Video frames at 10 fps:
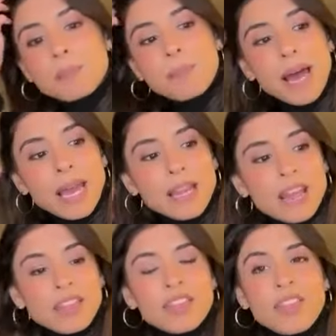but
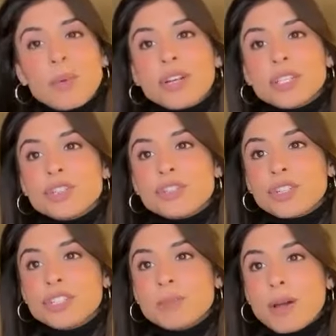I think they were
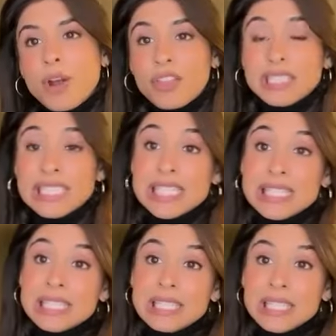concerned about
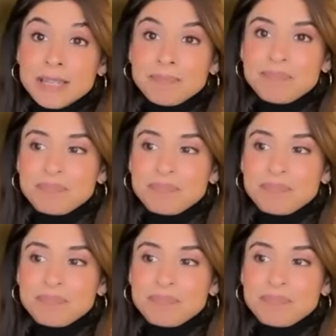authenticity.